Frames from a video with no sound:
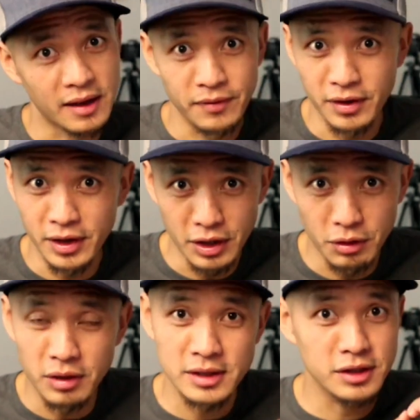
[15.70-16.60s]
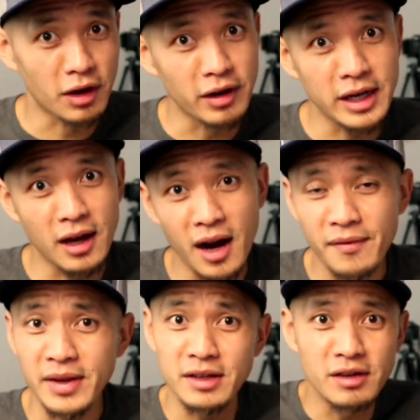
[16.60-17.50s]
If you're new and starting
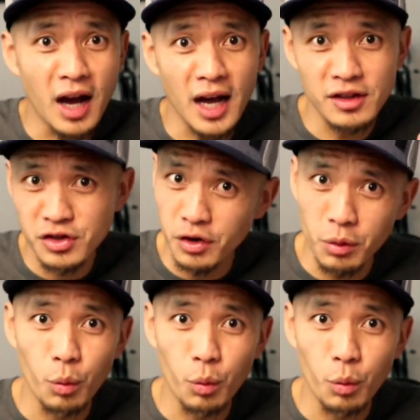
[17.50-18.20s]
off and you're not sure